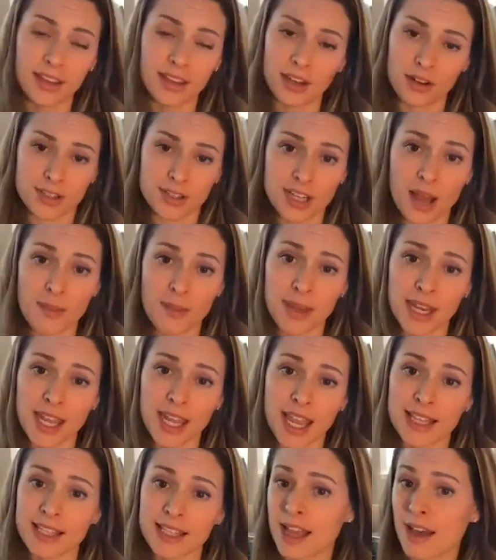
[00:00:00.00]
you know, stop
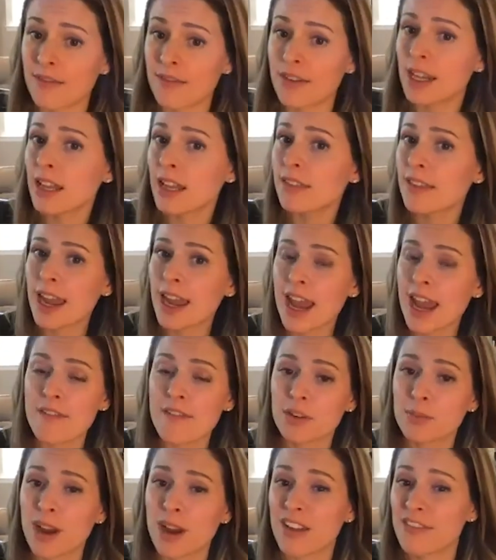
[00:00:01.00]
eating at 7 and then have
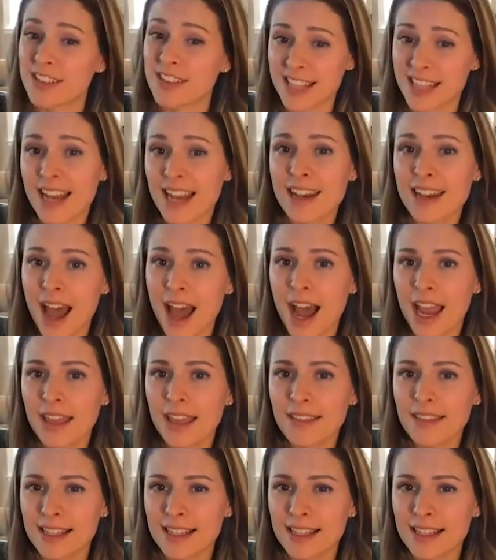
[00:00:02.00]
your breakfast at 9.